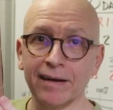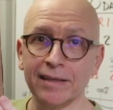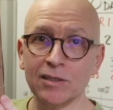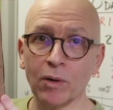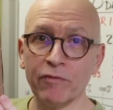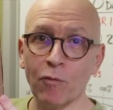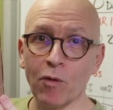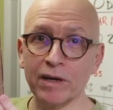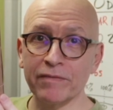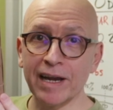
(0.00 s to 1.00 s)
24
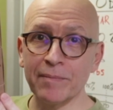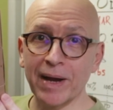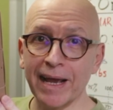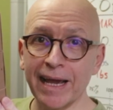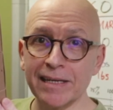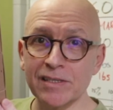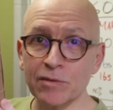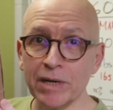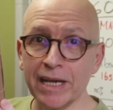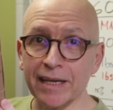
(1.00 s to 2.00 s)
divided by 8 is
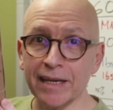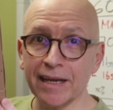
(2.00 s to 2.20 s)
3.